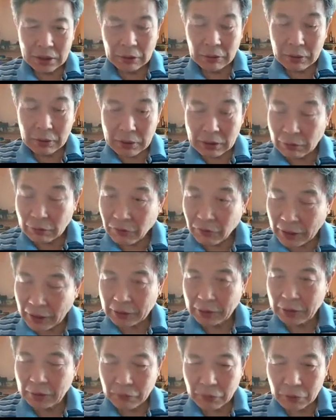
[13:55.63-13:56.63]
In
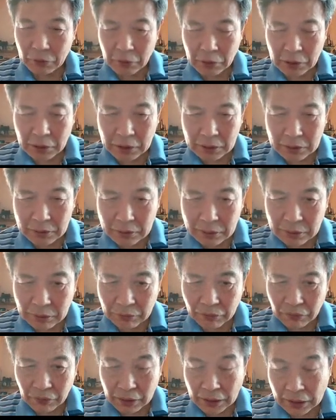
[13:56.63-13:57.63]
fact,
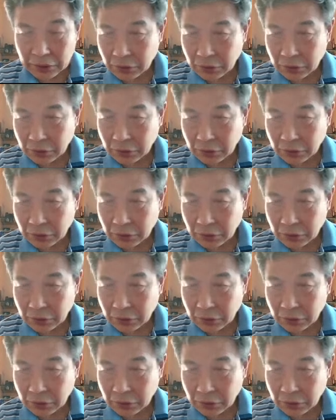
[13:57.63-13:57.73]
I